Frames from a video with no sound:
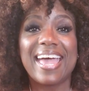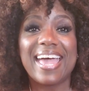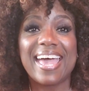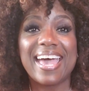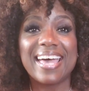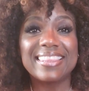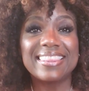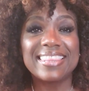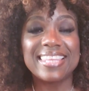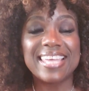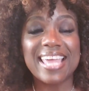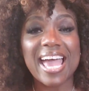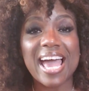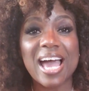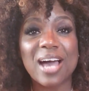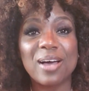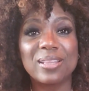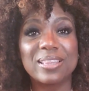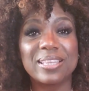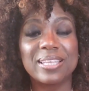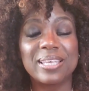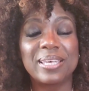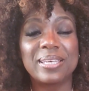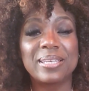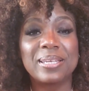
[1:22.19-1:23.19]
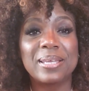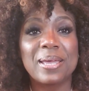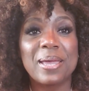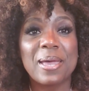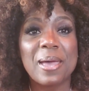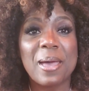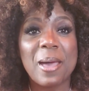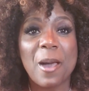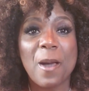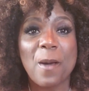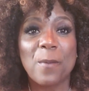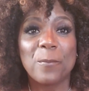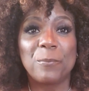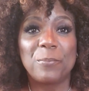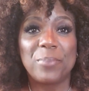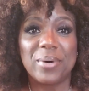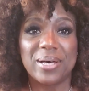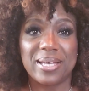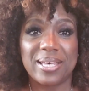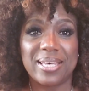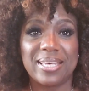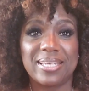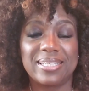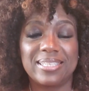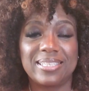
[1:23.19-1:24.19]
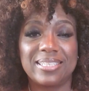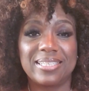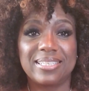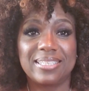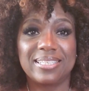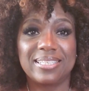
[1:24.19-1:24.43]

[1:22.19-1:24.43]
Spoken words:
at the outlet, but